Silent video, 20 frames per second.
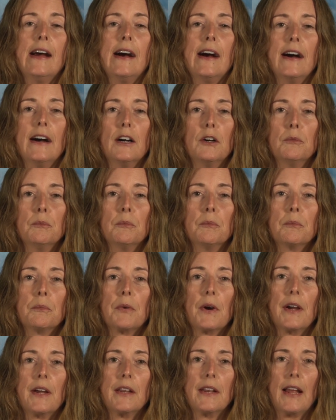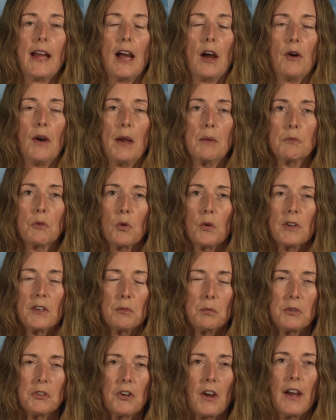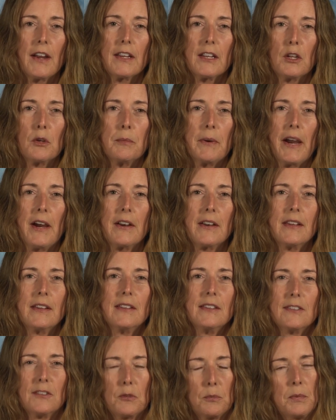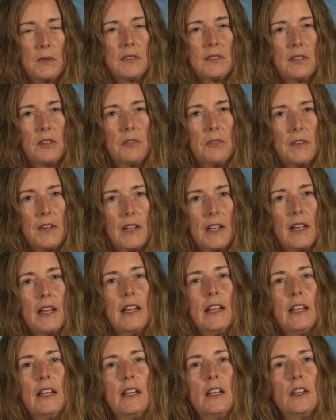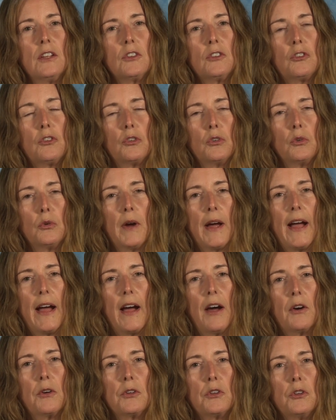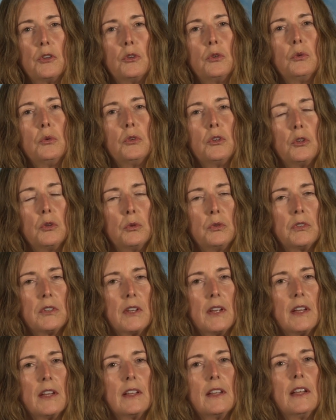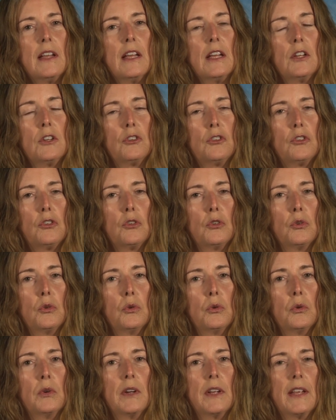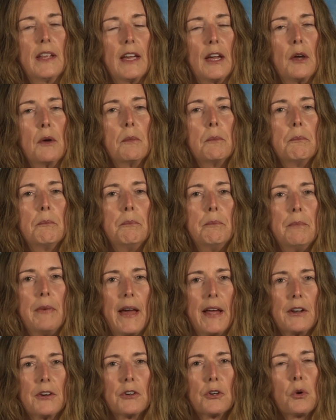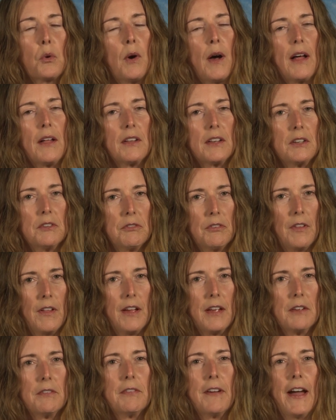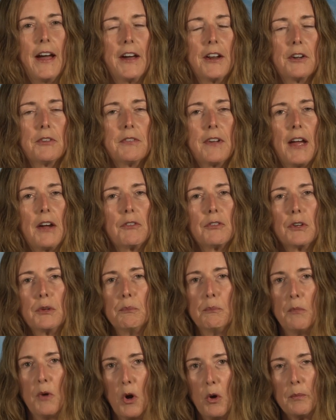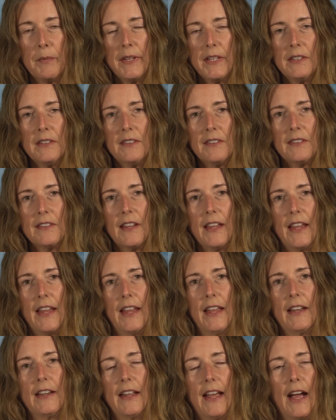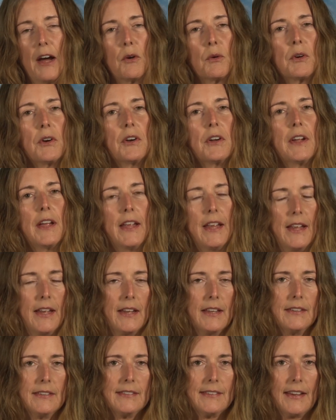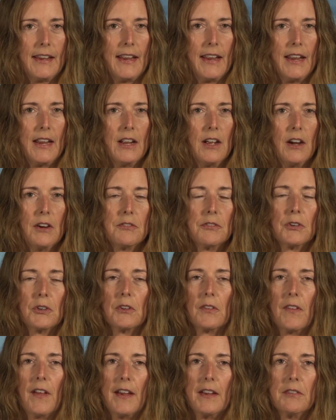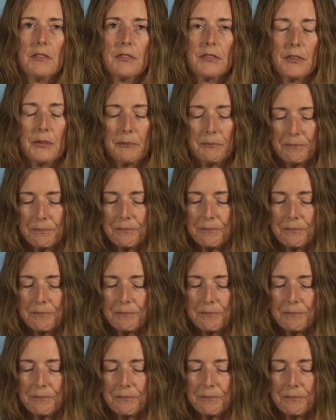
But how I'm going to be talking about it is specific to how you use it to get better quality of life out of every moment and hour and day of your life.